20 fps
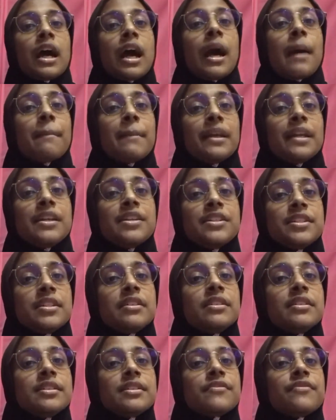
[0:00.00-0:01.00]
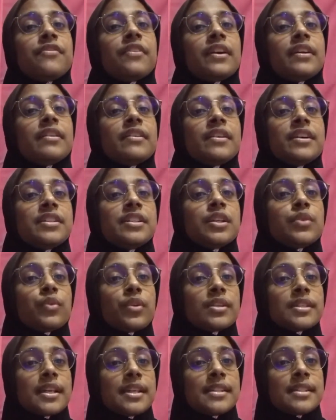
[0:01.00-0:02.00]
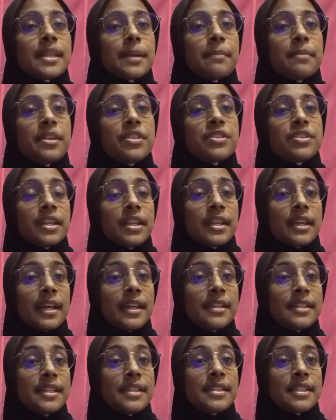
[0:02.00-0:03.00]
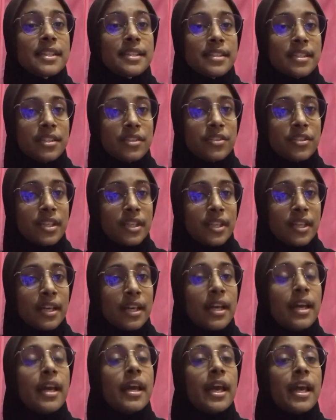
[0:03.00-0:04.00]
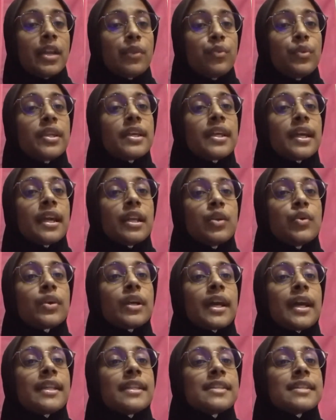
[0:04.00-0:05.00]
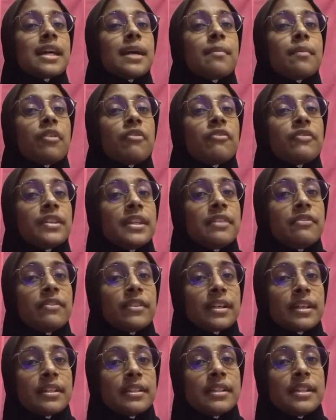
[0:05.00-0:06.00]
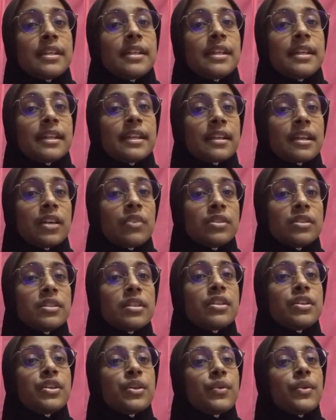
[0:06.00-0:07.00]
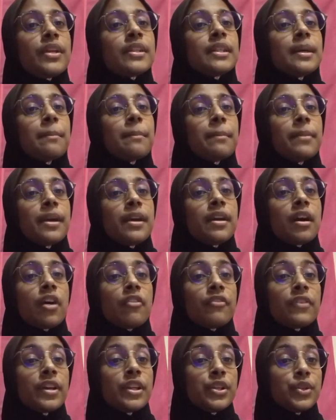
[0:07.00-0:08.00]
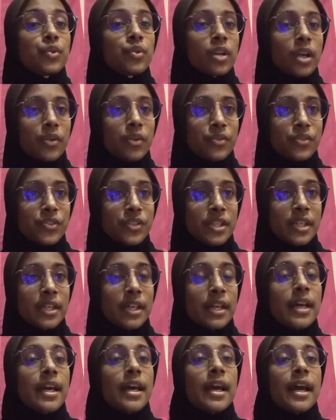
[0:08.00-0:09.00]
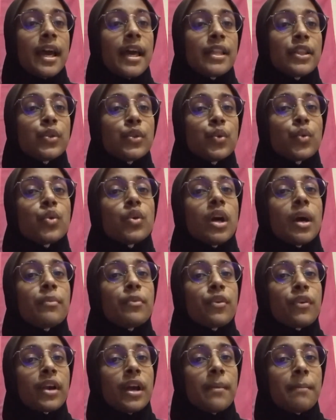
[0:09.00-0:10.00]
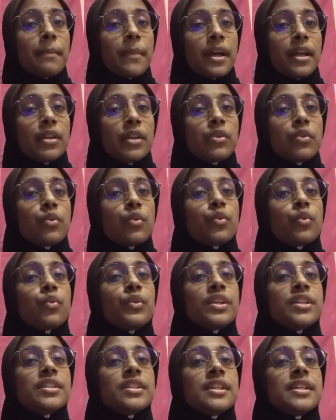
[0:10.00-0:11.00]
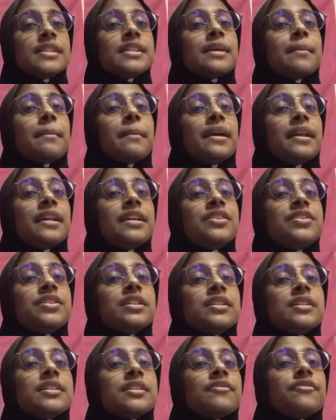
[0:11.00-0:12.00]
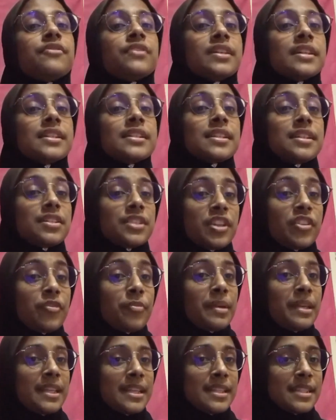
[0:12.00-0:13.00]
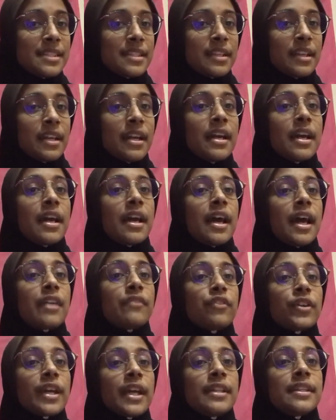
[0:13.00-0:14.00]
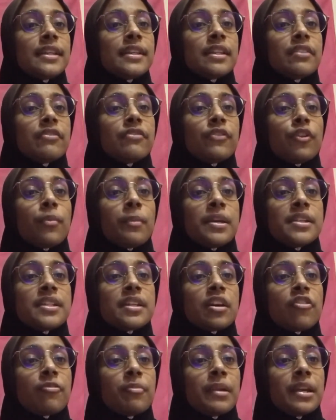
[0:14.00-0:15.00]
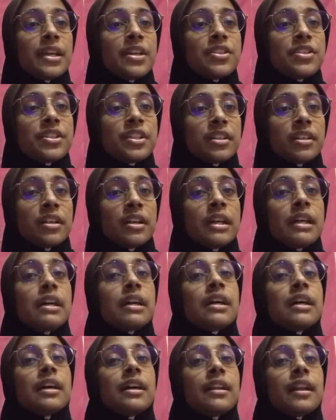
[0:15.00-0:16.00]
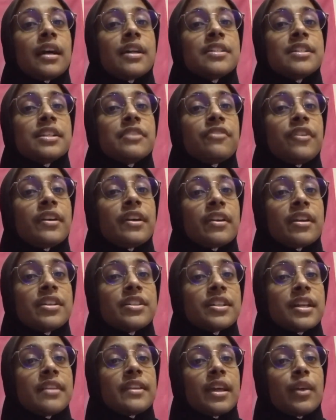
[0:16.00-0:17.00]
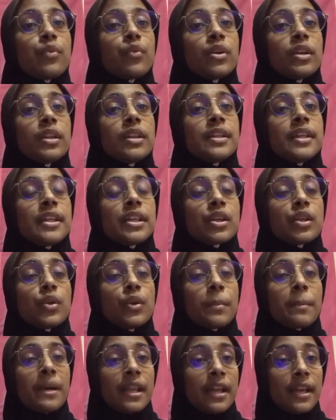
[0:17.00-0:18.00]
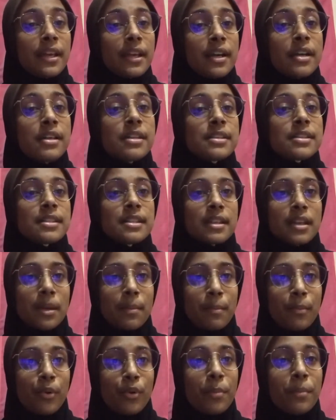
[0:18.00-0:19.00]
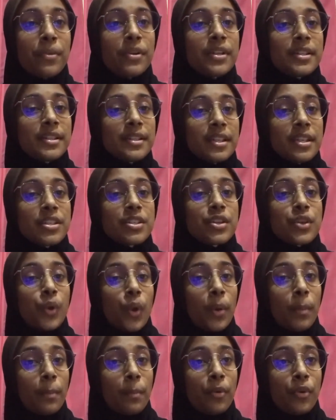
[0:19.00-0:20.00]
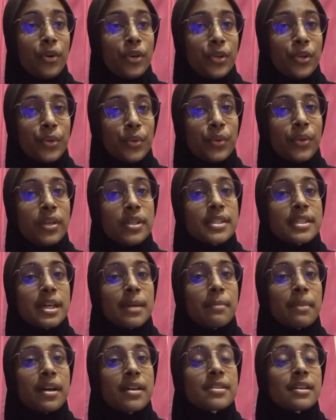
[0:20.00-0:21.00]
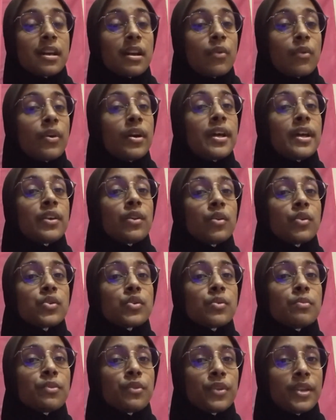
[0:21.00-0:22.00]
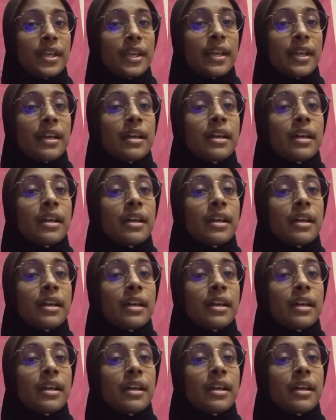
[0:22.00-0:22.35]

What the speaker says: Malaysia's federation was established in 1963 and we can look at some of the difficulty encountered during the birth of a new country. And Tunku Abdul Rahman, which is Malaysia's first chief minister, advocated the formation of Malaysia, a larger federation that will include Malaya, Singapore, British, North Borneo, Sabah, Sarawak and also Brunei.